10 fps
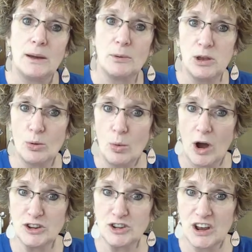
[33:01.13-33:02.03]
then when you
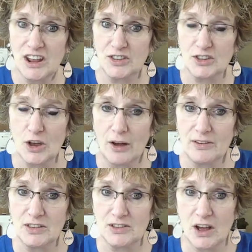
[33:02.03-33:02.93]
wash it, it
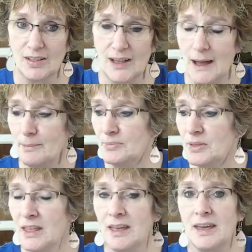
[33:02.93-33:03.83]
softens all up.
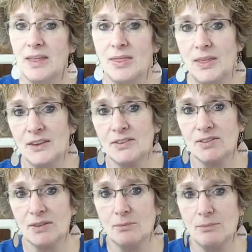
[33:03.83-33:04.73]

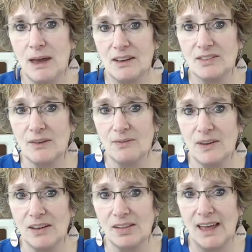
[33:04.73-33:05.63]
This makes it
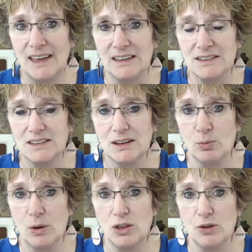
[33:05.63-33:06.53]
feel like it did
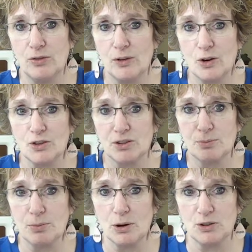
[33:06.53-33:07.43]
when you
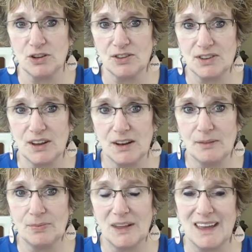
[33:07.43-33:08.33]
first purchased it.
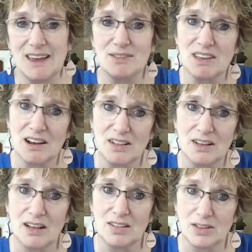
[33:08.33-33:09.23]
It gives it a,
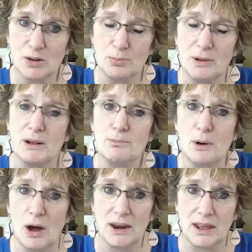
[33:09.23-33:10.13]
a little bit of
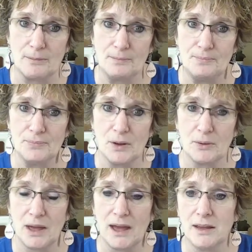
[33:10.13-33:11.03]
body,
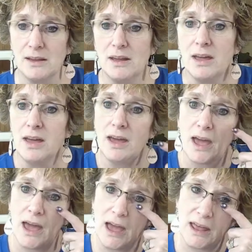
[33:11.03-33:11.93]
okay?
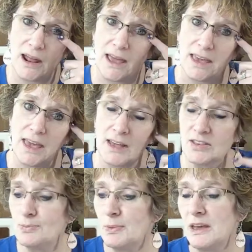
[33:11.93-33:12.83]
And I can't
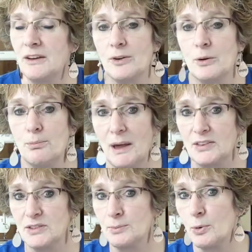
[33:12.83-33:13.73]
speak for
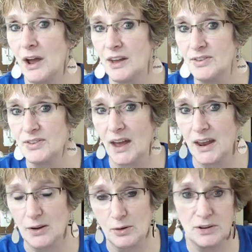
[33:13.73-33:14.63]
Best Press. I
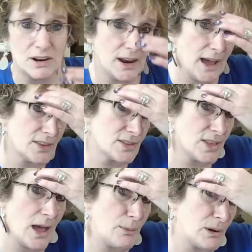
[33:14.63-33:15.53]
know you didn't ask
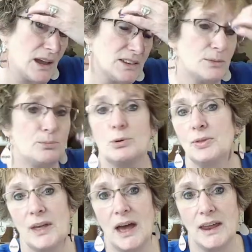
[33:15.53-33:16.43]
that, but I did
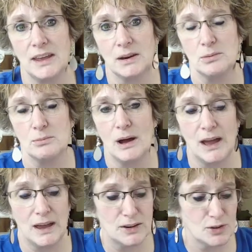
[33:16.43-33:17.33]
put that in
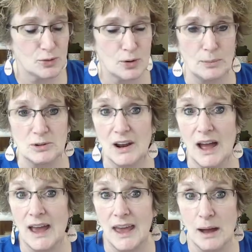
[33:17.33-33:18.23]
my description.
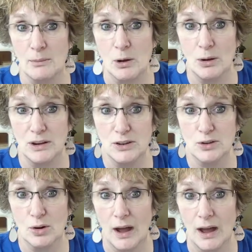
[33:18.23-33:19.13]
I am going to
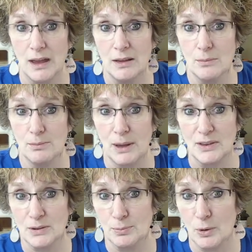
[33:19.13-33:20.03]
try
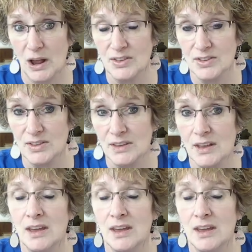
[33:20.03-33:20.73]
Best Press